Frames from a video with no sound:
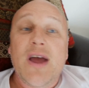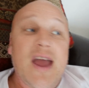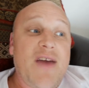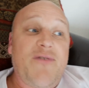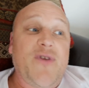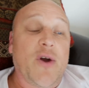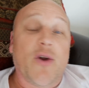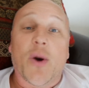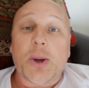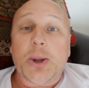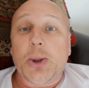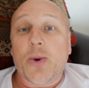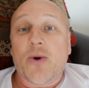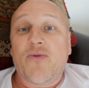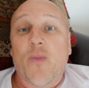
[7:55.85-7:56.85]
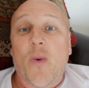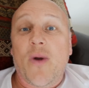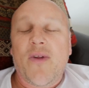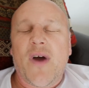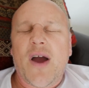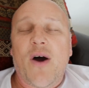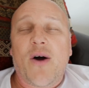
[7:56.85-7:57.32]
if you're not sure of what
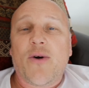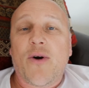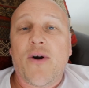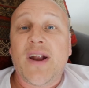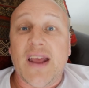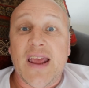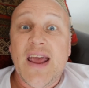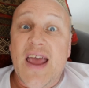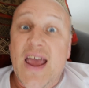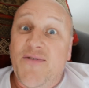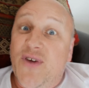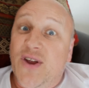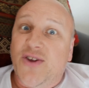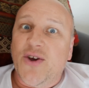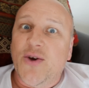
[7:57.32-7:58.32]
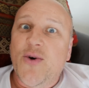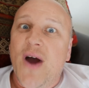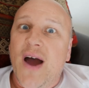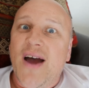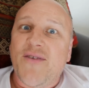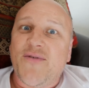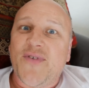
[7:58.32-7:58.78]
they are already. If you do
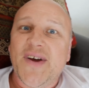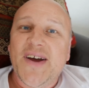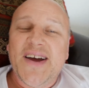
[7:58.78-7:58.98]
have